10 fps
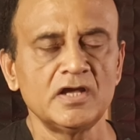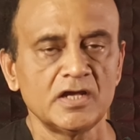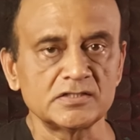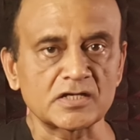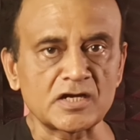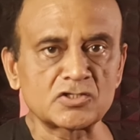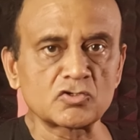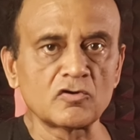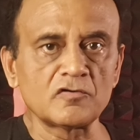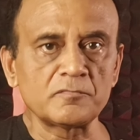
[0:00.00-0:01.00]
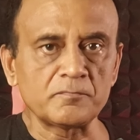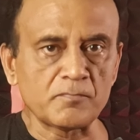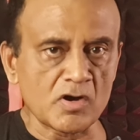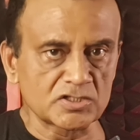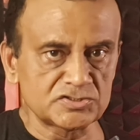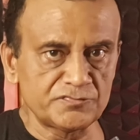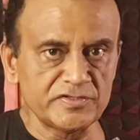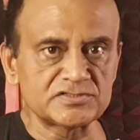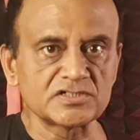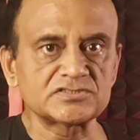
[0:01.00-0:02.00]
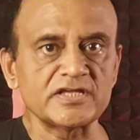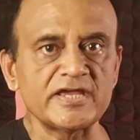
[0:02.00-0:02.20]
The control box features